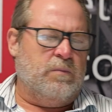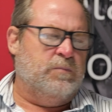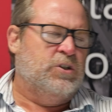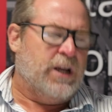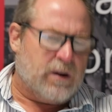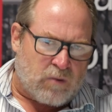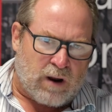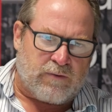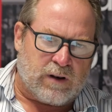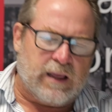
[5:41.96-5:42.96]

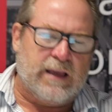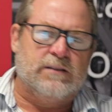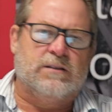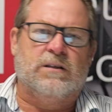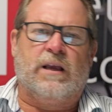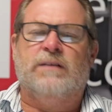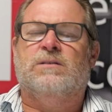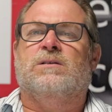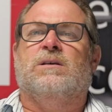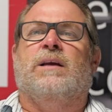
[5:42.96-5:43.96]
Geographically
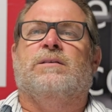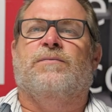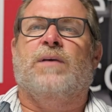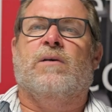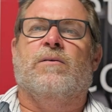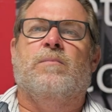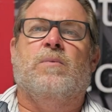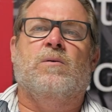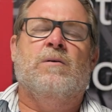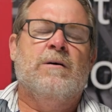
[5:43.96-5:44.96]
it's
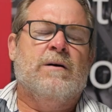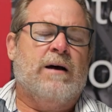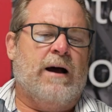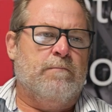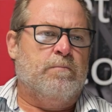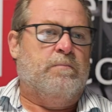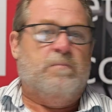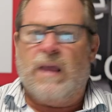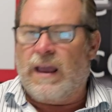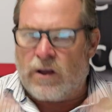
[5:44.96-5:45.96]
variable,
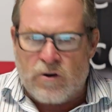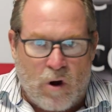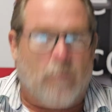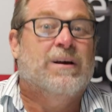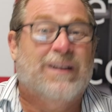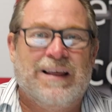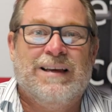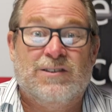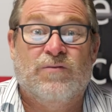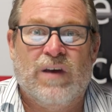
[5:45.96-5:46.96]
economically
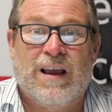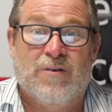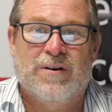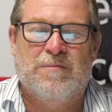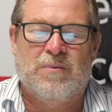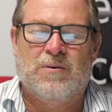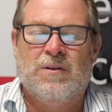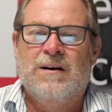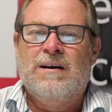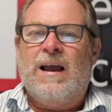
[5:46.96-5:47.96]
it's
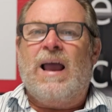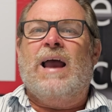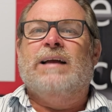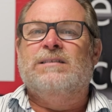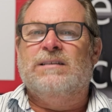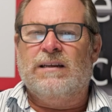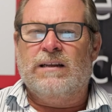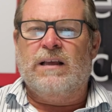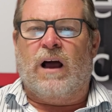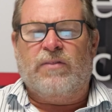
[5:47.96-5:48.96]
variable, and
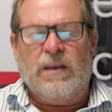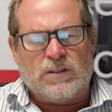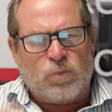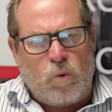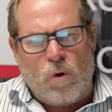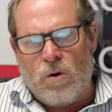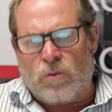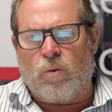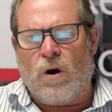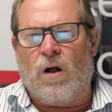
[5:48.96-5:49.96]
I think it's
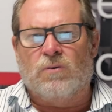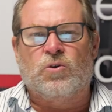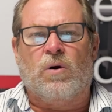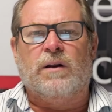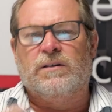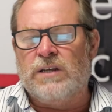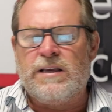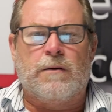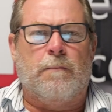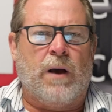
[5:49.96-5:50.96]
worthwhile trying to
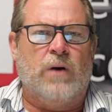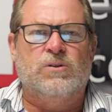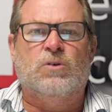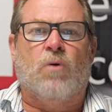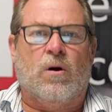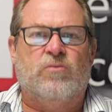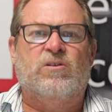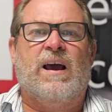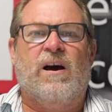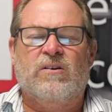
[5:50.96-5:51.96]
decompose growth
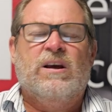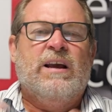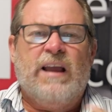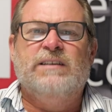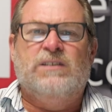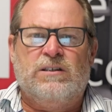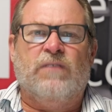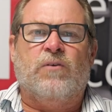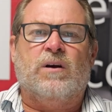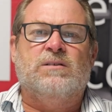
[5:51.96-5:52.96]
down into
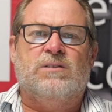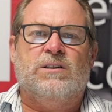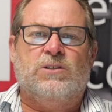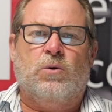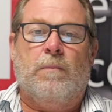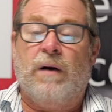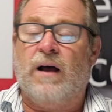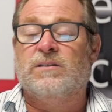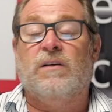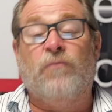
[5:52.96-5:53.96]
different constituent
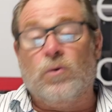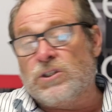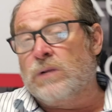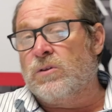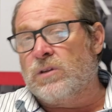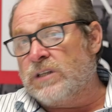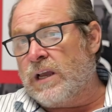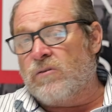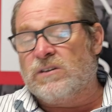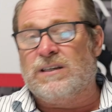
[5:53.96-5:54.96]
parts. Now, fortunately with the
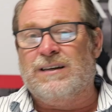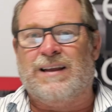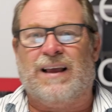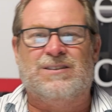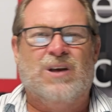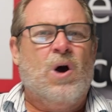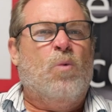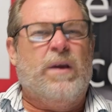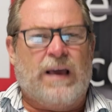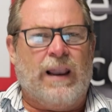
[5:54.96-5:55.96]
TRS index,
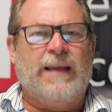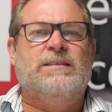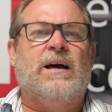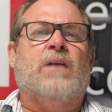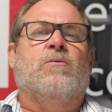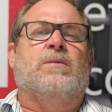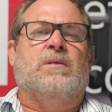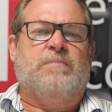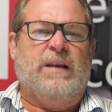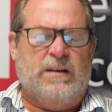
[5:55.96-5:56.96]
we collect data at
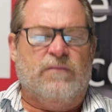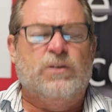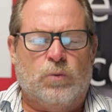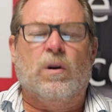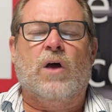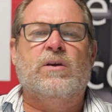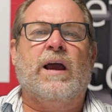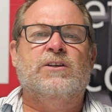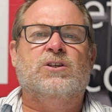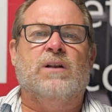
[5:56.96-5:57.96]
the individual
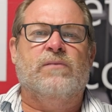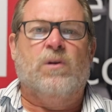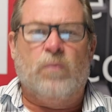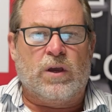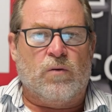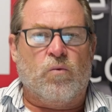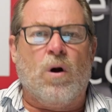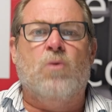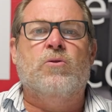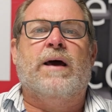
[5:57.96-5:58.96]
location level and we can
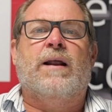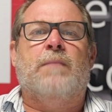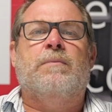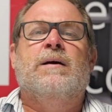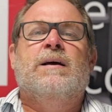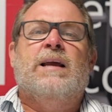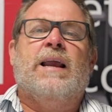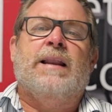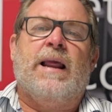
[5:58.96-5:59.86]
roll that up in